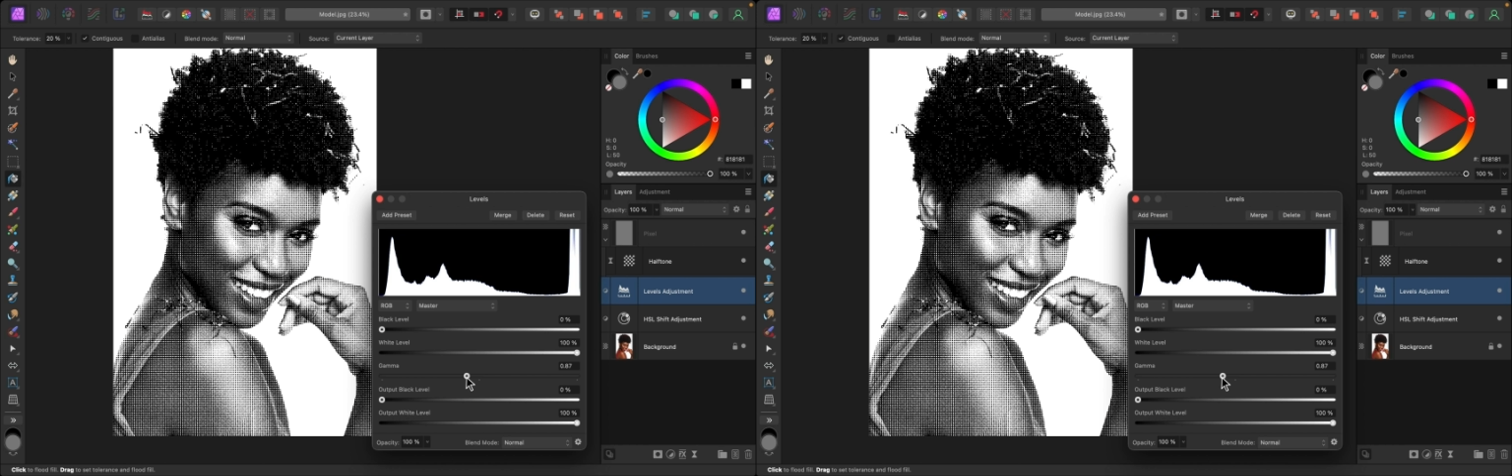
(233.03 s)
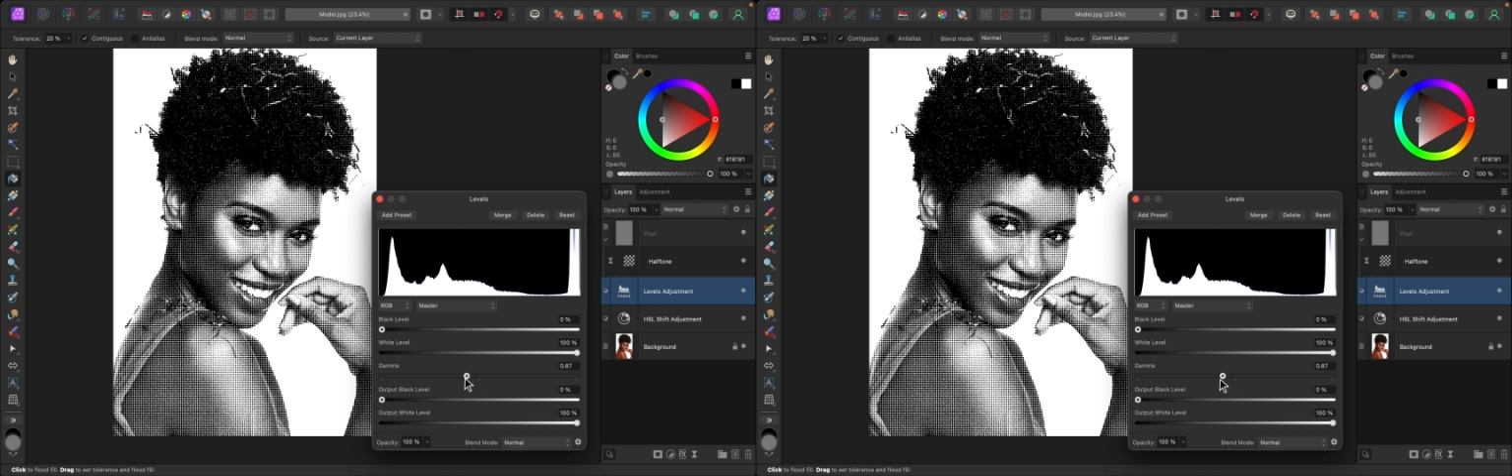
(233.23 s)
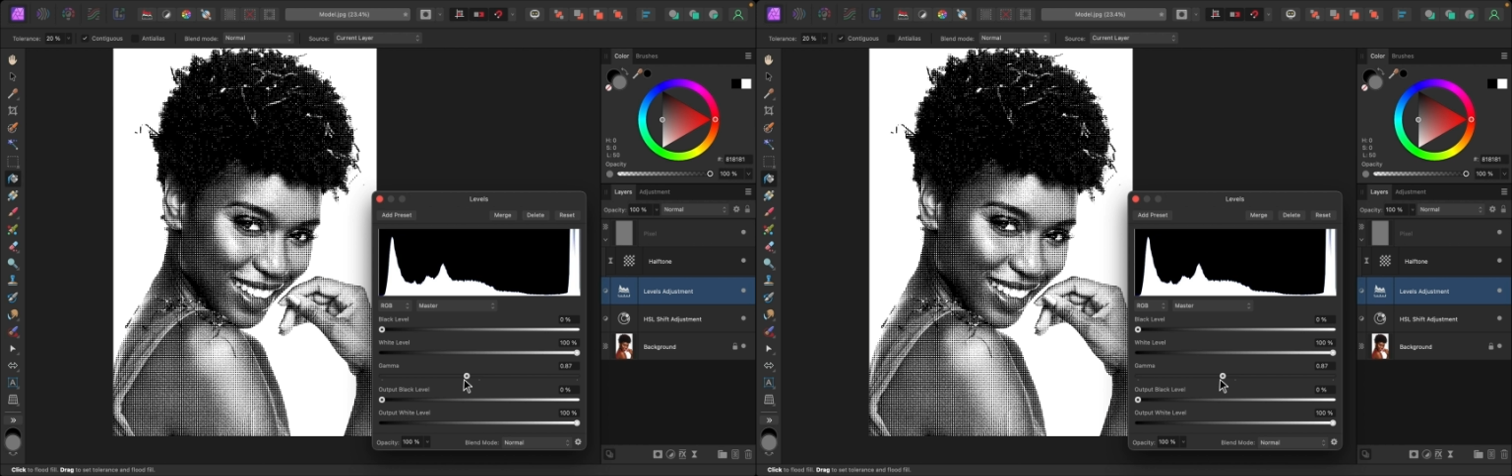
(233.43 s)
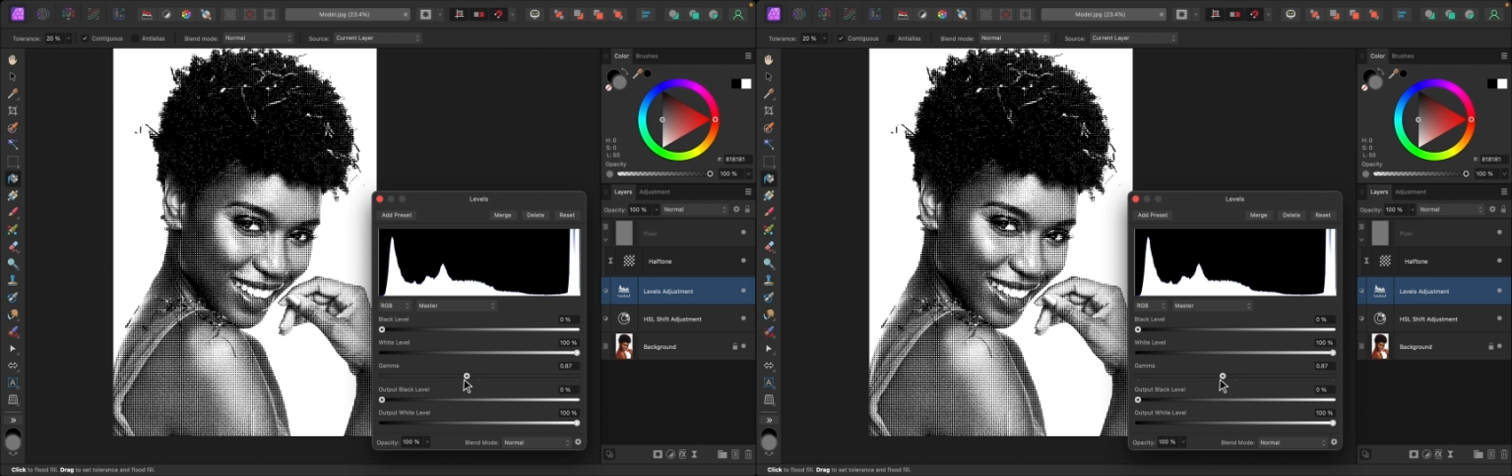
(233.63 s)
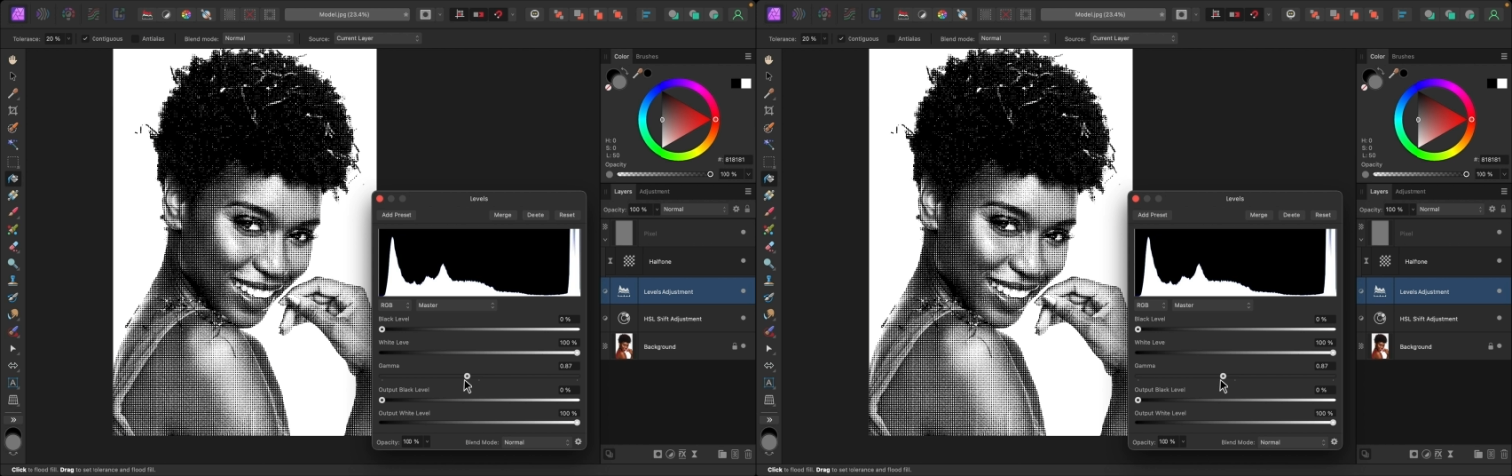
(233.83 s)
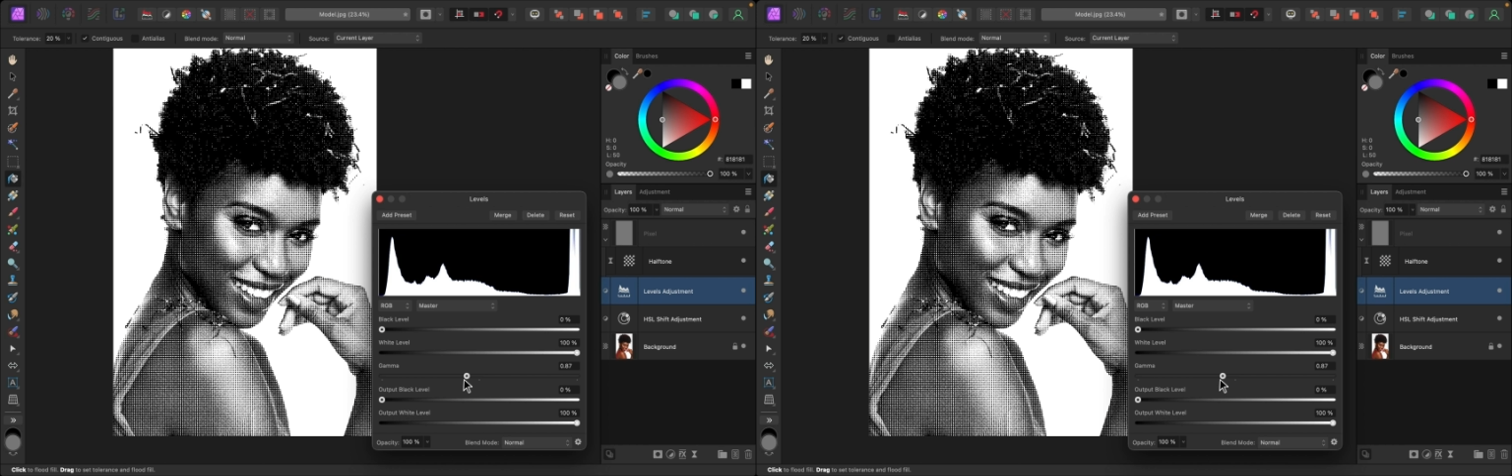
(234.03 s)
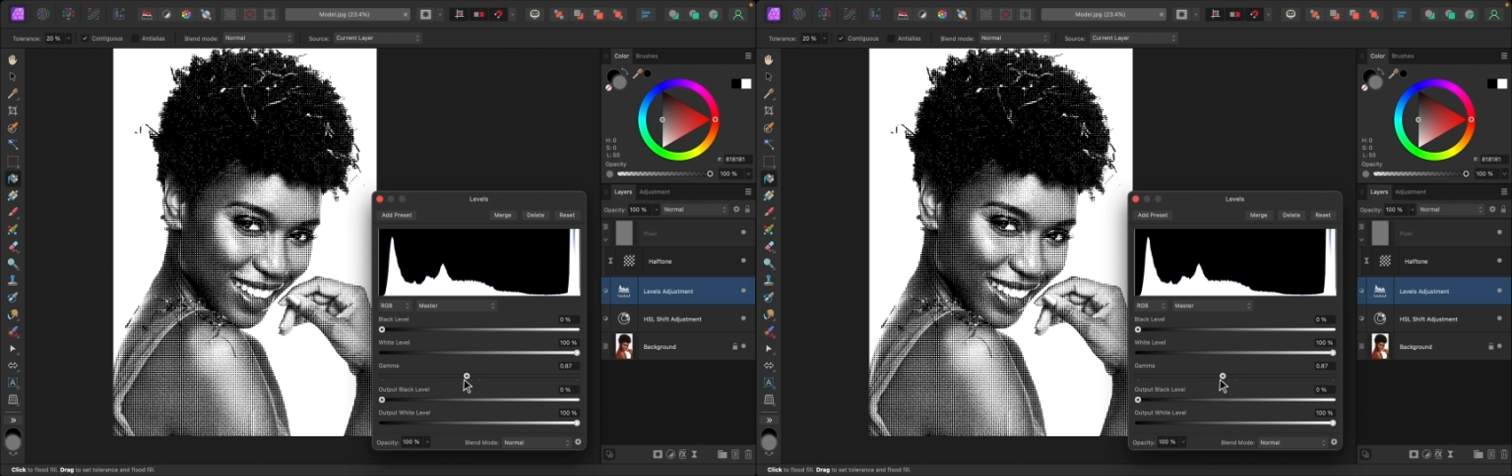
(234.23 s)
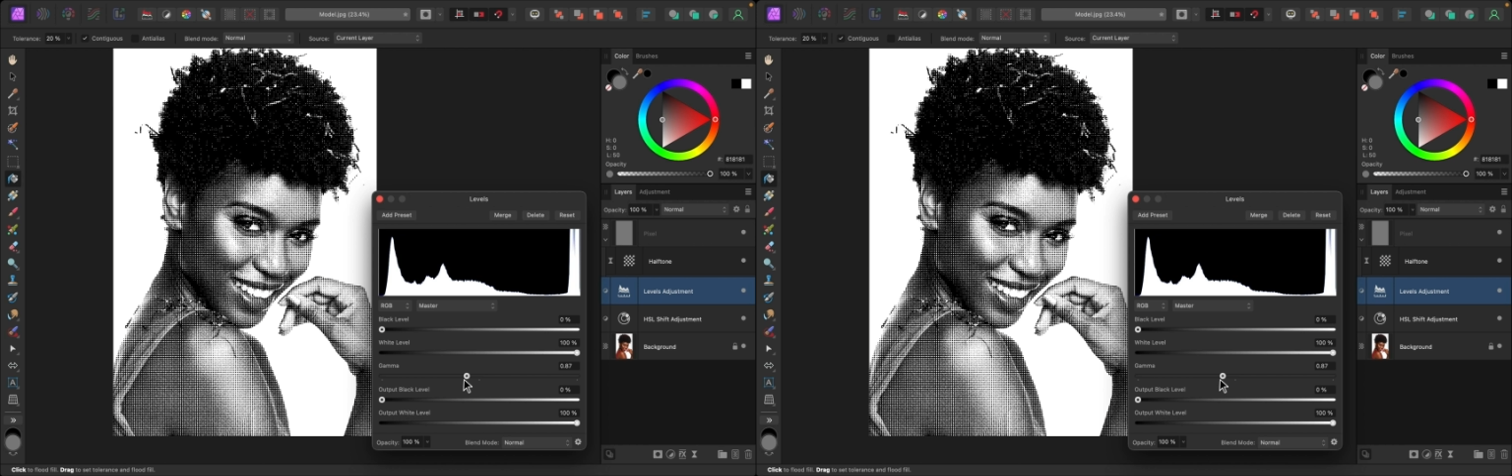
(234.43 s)
I don't think I'll adjust things
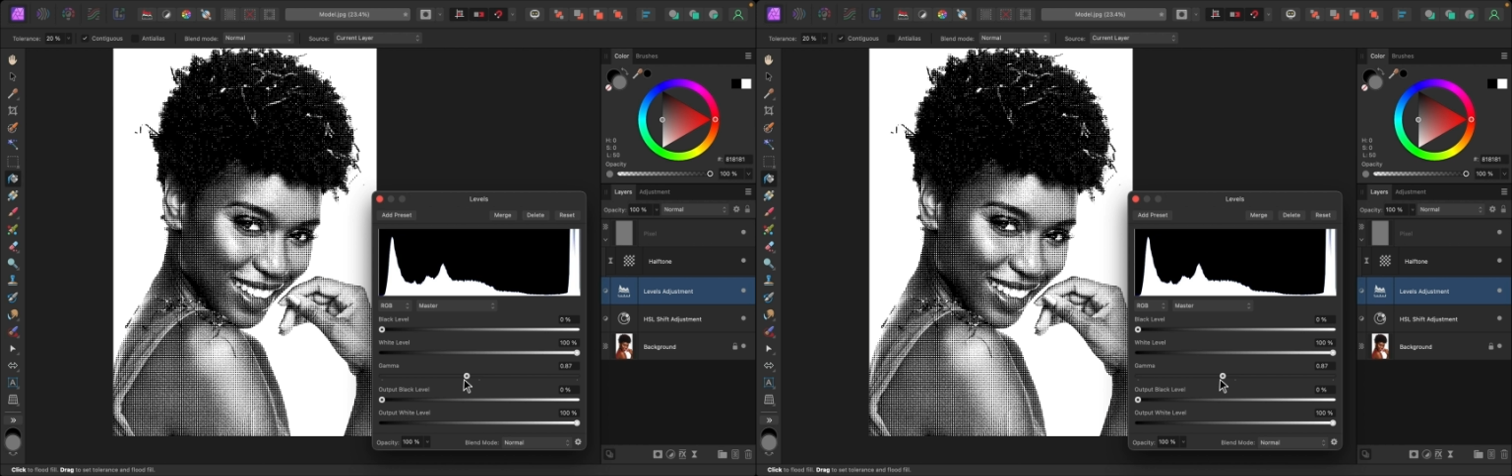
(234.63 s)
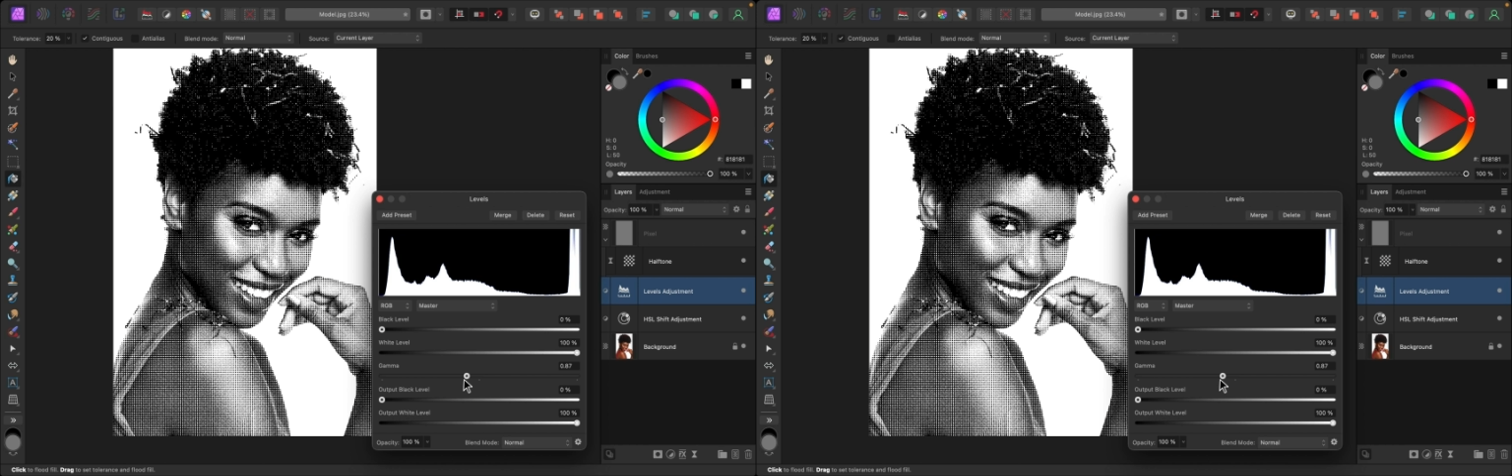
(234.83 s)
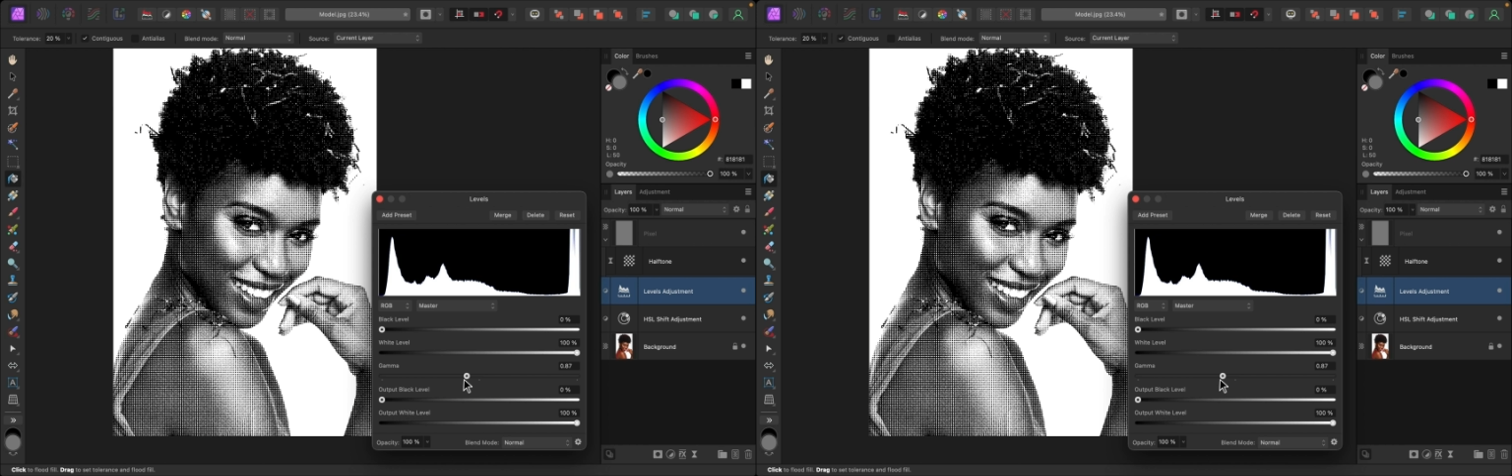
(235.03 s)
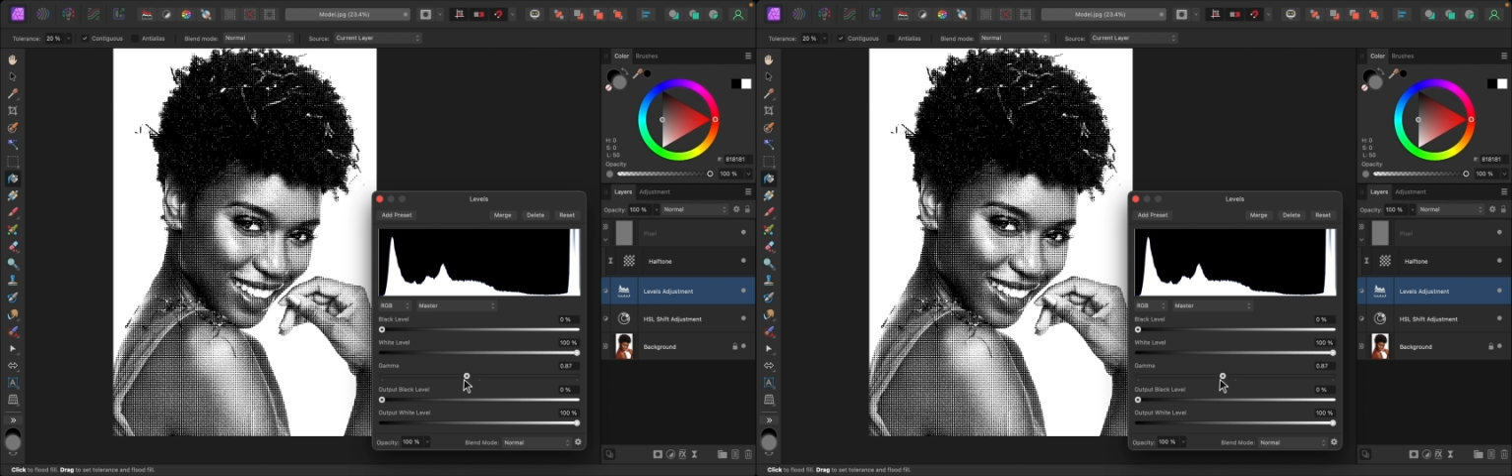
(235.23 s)
too much here.